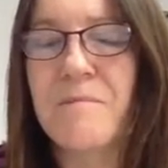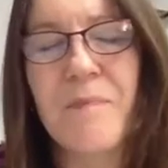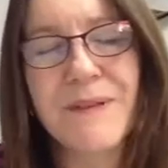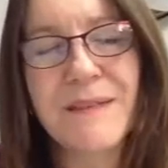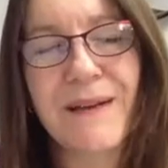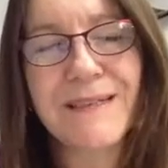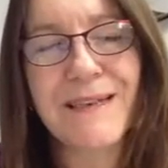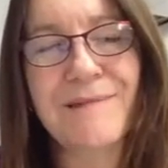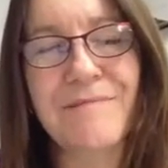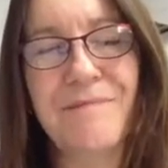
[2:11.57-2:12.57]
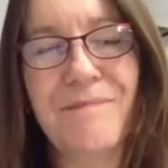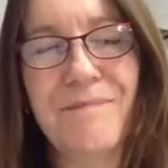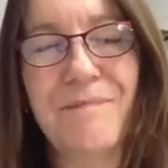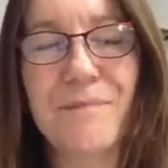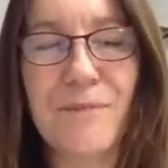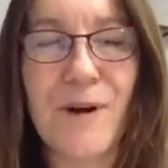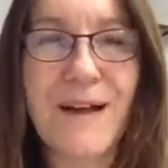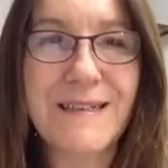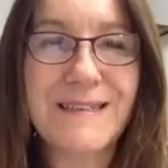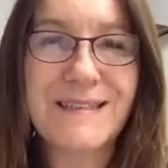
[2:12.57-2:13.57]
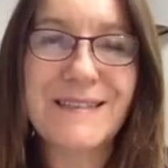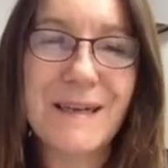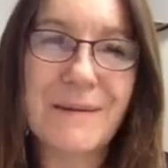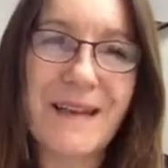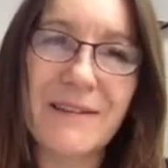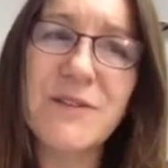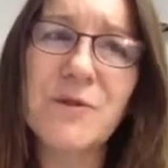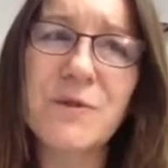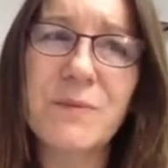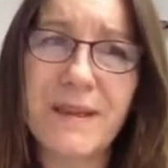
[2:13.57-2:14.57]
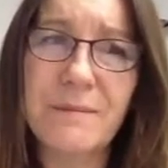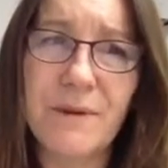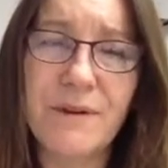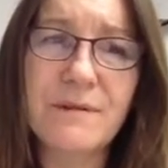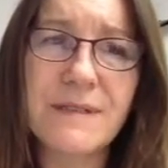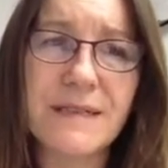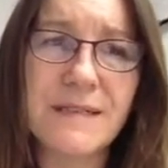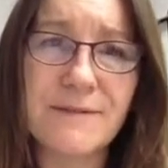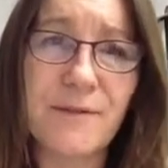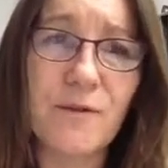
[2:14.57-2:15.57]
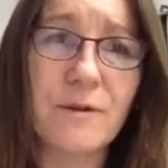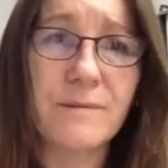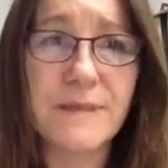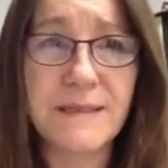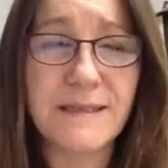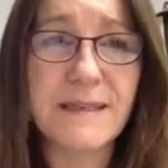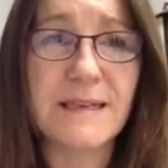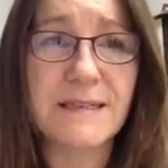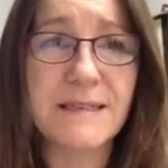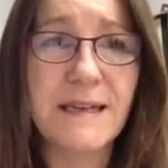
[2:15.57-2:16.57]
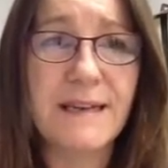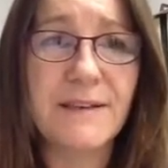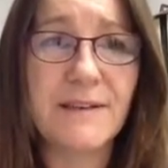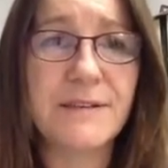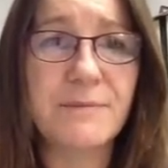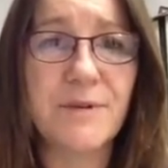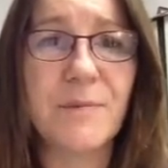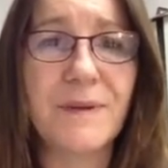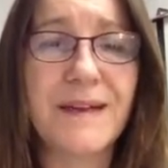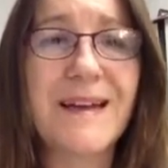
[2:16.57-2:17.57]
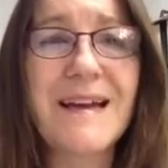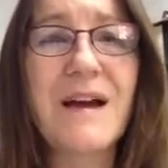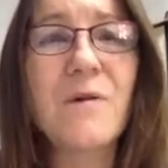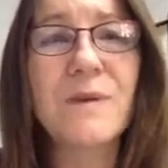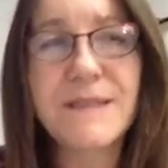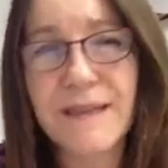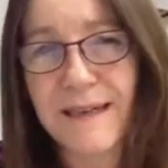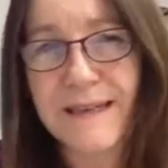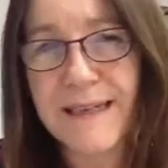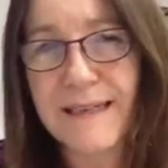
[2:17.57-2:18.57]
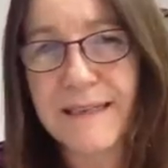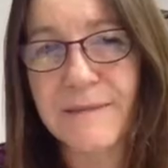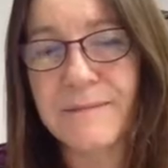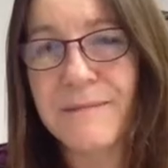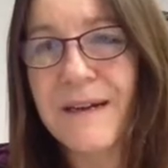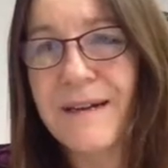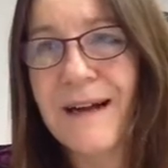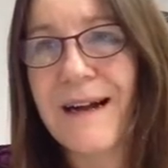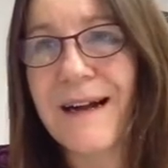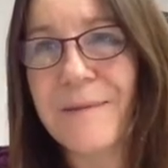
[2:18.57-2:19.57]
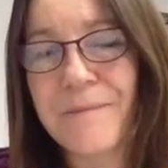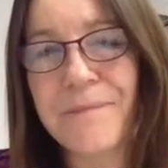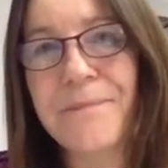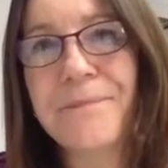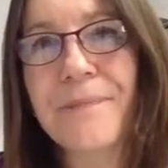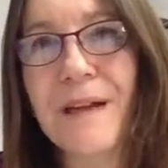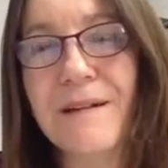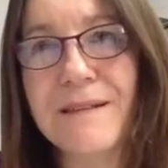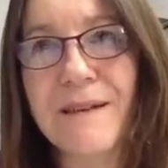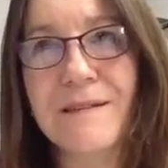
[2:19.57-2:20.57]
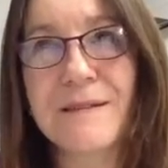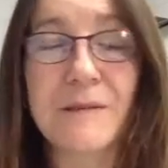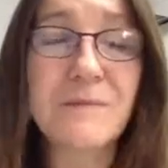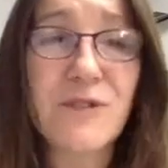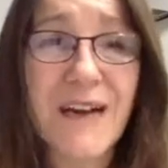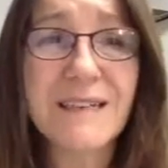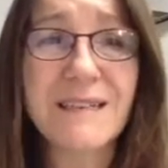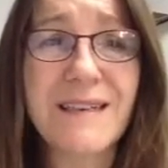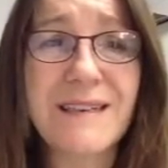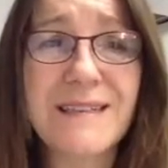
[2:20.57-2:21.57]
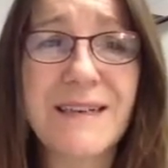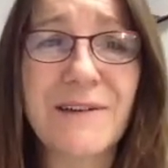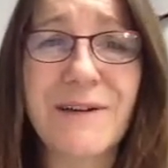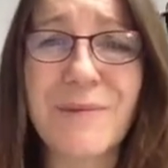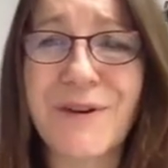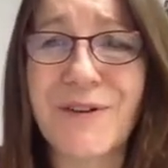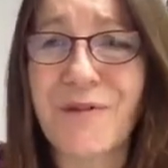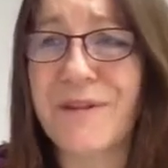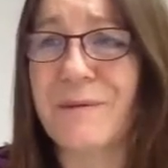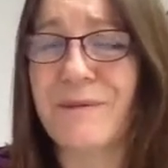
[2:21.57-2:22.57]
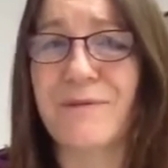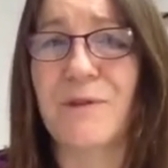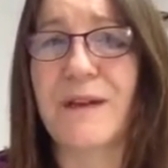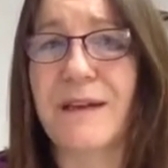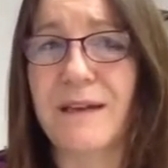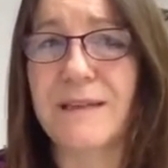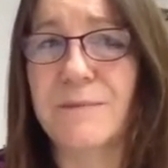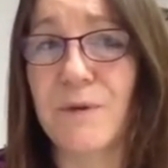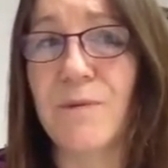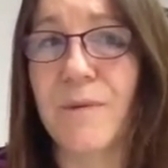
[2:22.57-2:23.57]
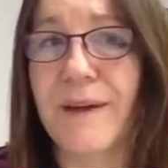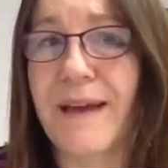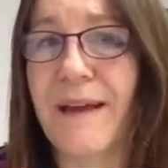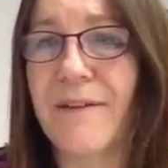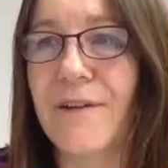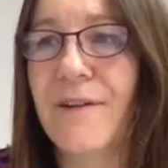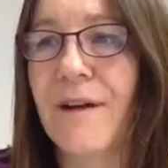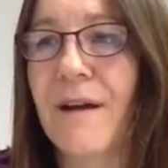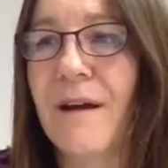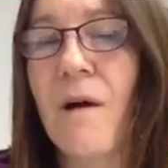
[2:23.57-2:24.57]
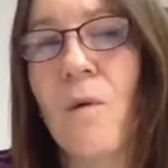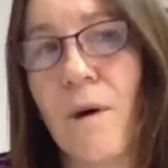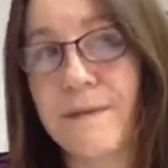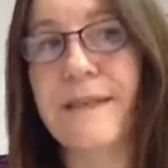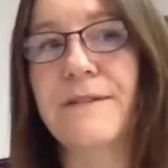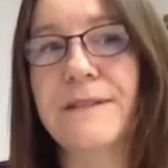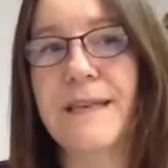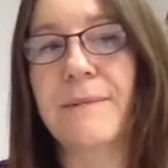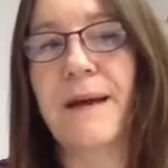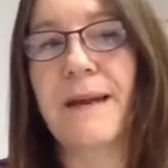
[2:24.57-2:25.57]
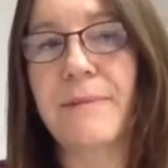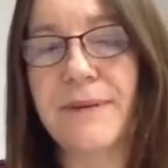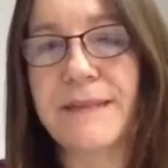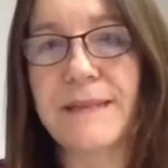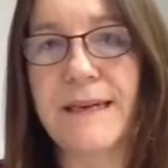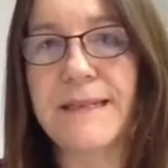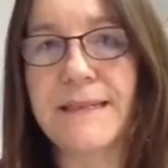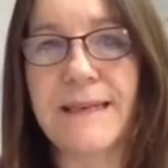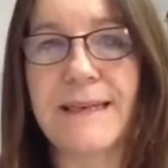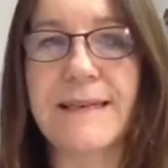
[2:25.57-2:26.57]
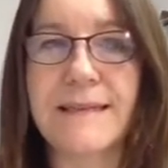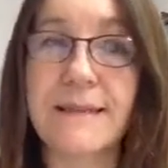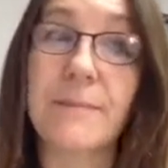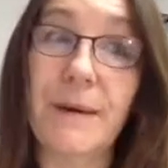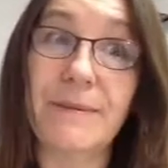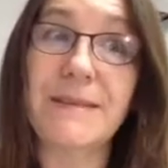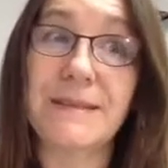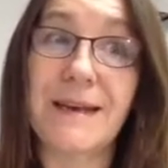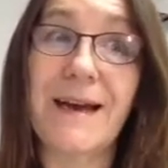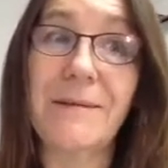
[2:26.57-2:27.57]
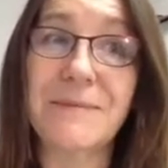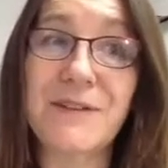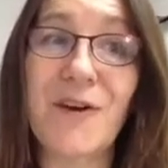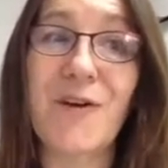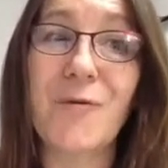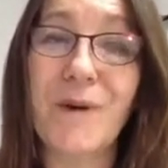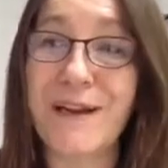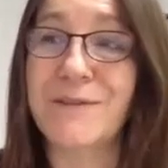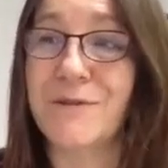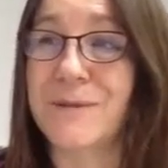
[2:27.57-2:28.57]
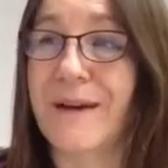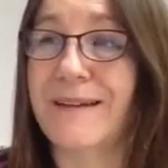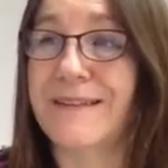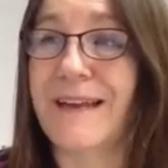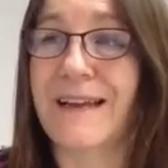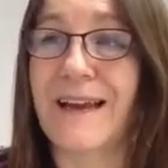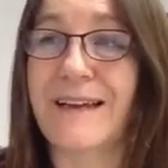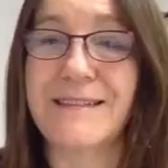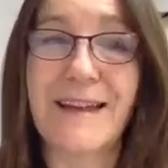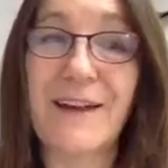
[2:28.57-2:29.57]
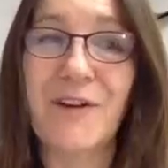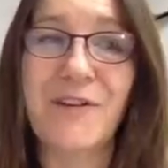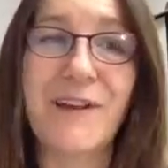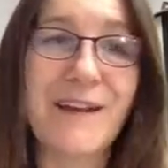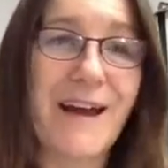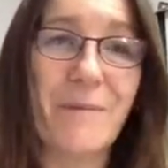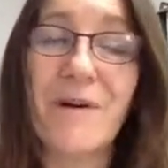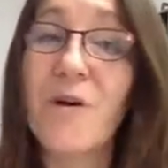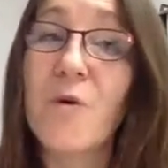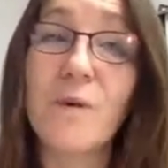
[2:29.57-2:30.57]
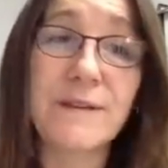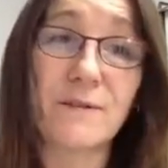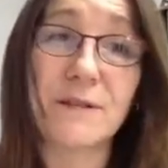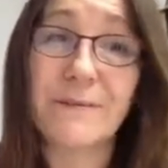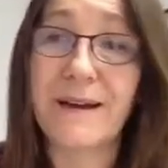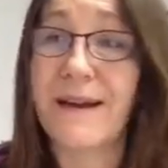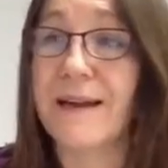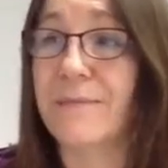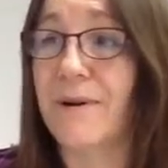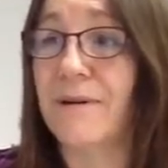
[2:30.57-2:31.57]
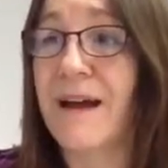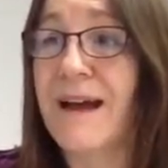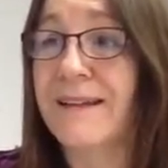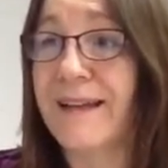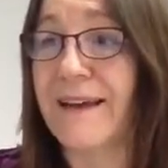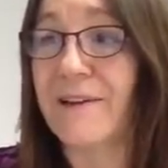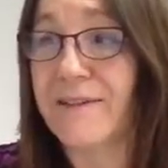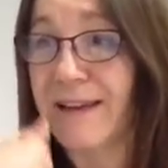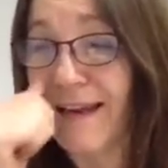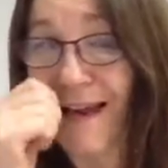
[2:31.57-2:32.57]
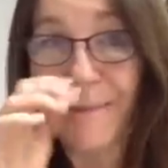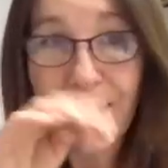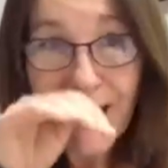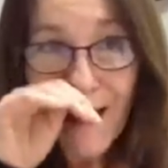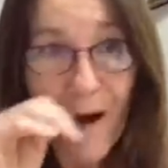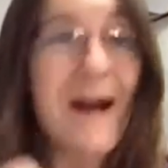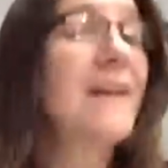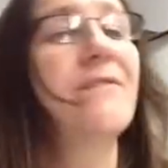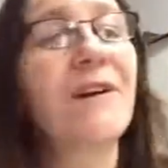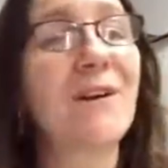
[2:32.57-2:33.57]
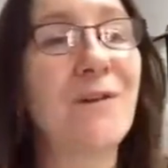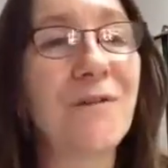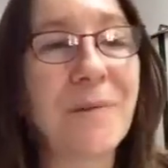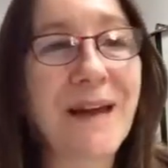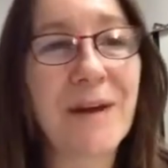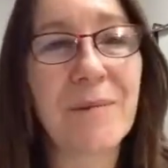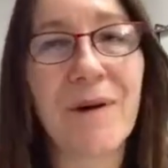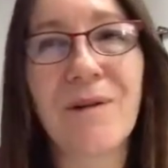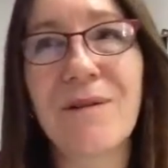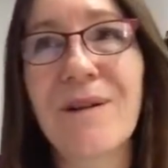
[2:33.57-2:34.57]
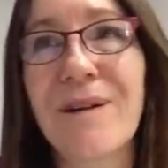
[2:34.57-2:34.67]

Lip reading: But to actually embrace some of the other tools within Moodle, such as forums and discussions, and use them properly. We started to get some, I say some traction in this area, but I don't think we fully explored what we can do. What was interesting about our presentation is that the publishers came. So we talked about Cengage, they heard their name. We talked about Catapult, they heard their name. I had a phone call from Catapult,